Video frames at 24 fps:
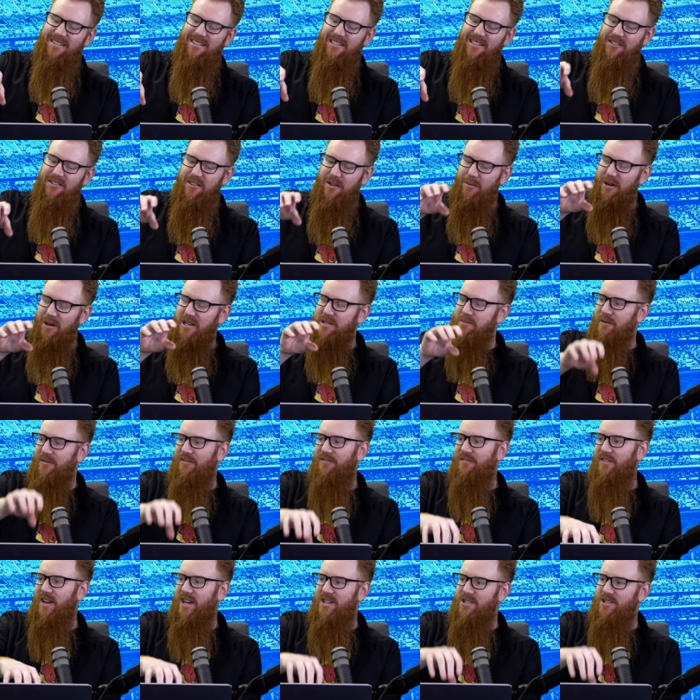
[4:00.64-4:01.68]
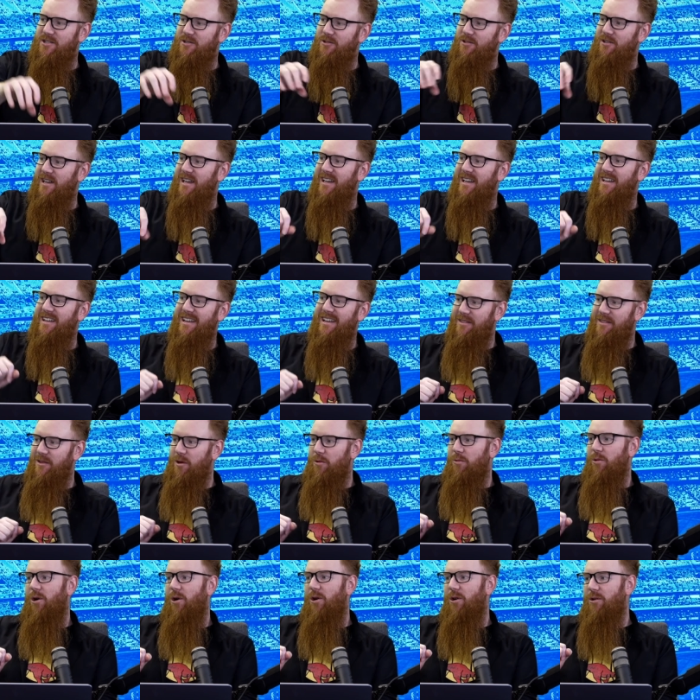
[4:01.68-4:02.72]
the most professional league in the
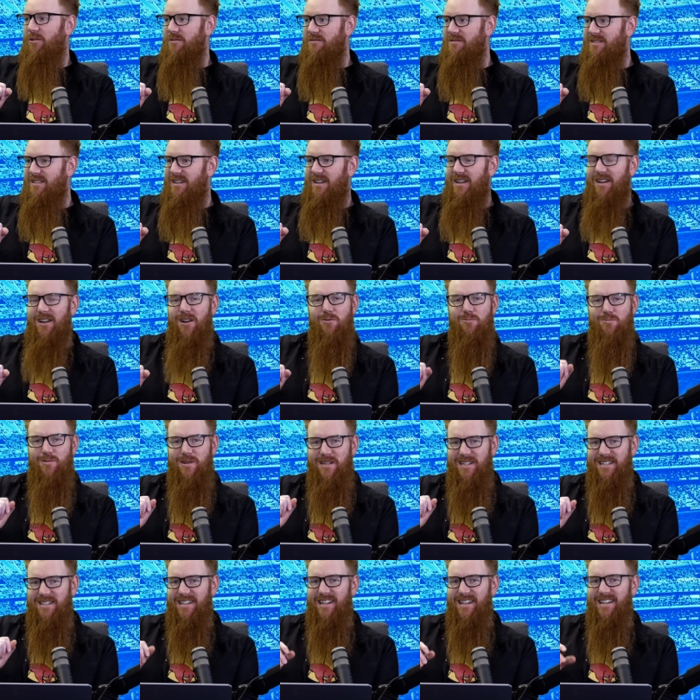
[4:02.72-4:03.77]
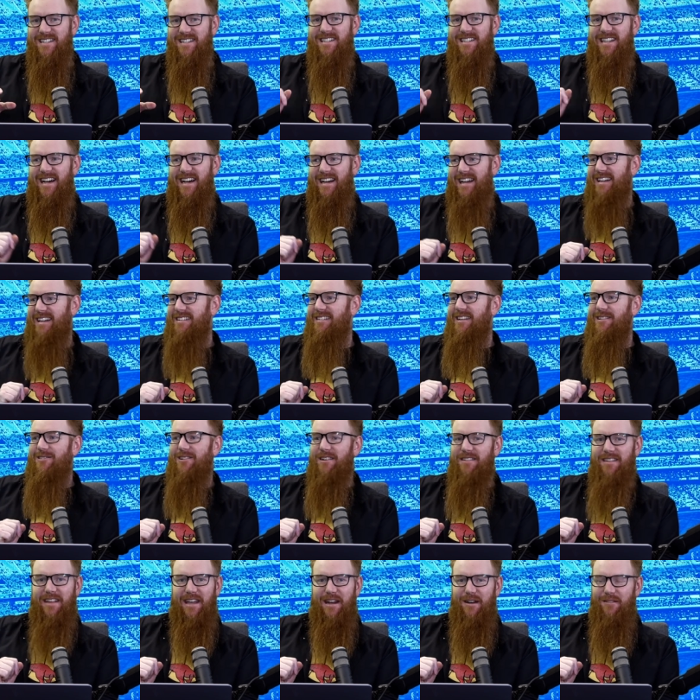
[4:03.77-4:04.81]
world. We're just going to start acting
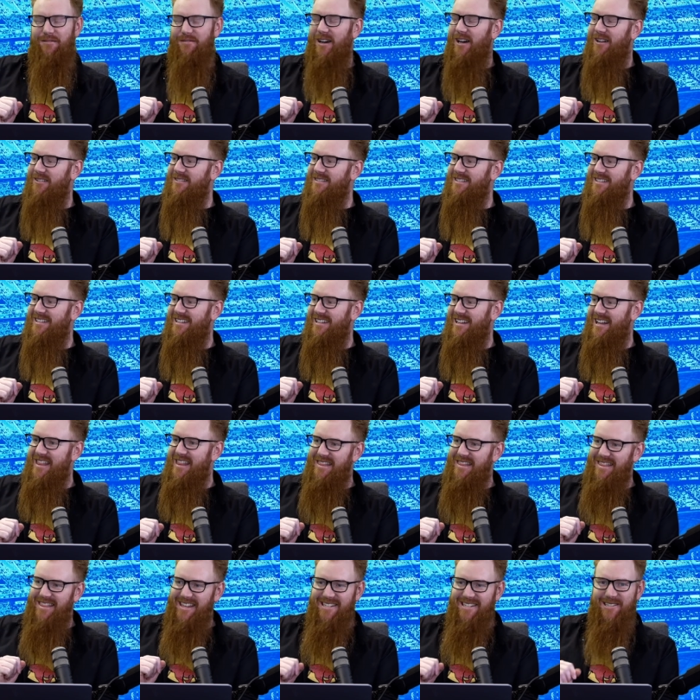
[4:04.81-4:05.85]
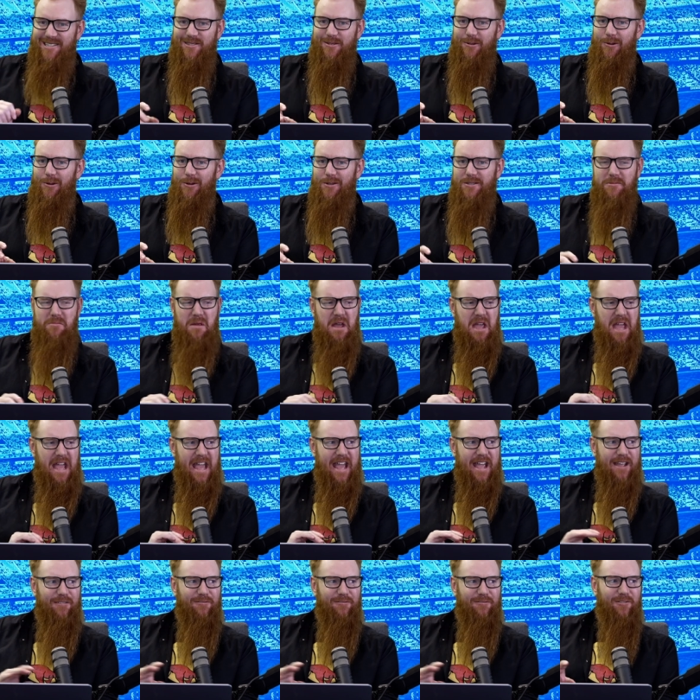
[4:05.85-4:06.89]
like the NFL. This is awesome.
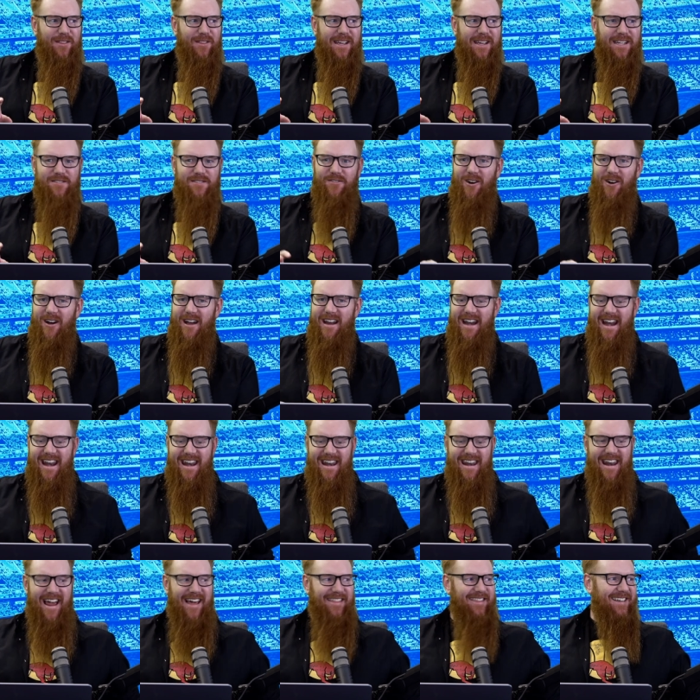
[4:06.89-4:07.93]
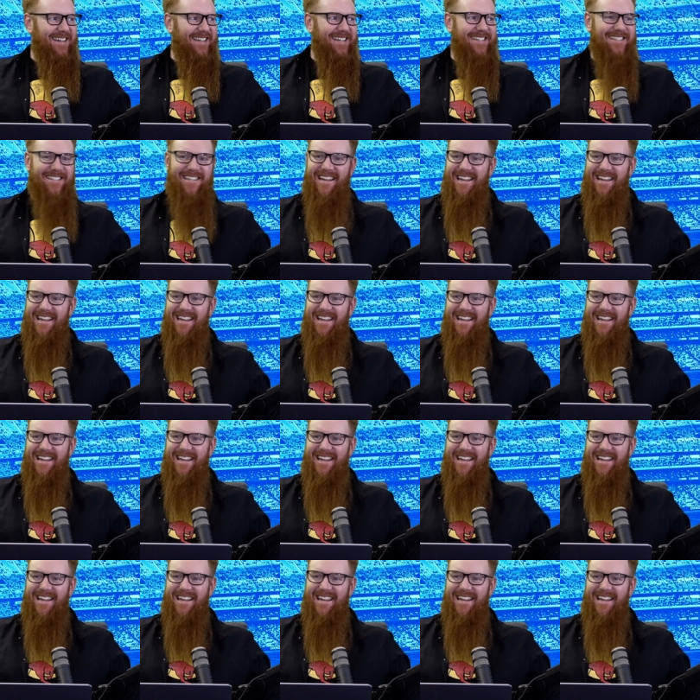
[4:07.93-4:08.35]
Everything's fine. Nothing to see